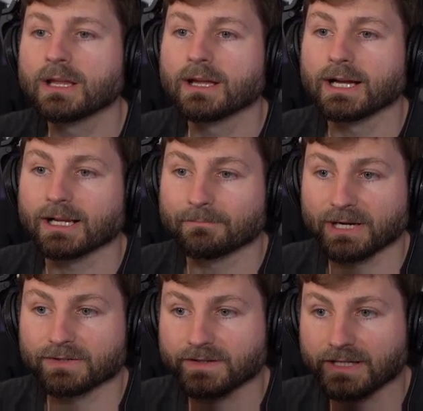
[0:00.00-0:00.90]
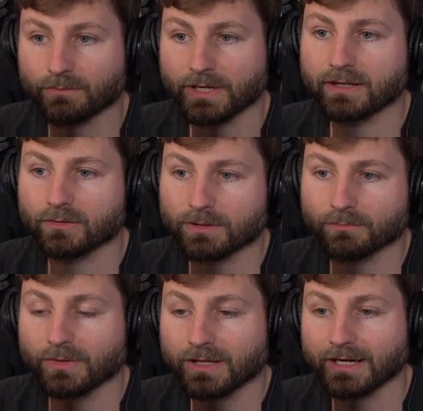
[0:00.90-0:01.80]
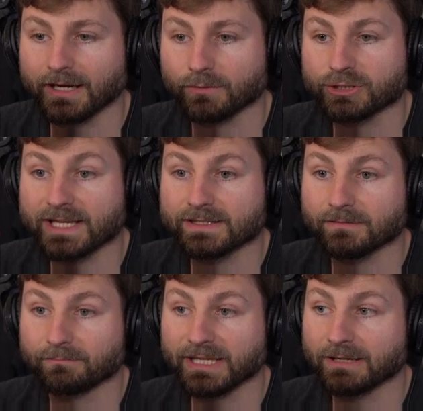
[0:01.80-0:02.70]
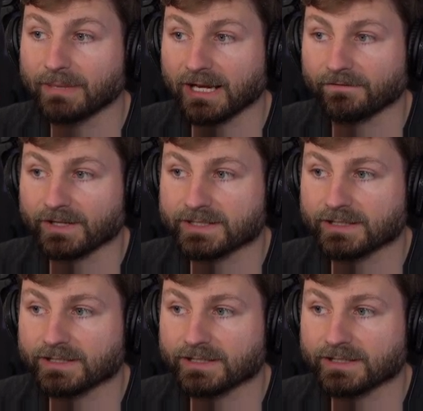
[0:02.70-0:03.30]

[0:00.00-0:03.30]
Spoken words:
compared to the regular rum, which has big benefits.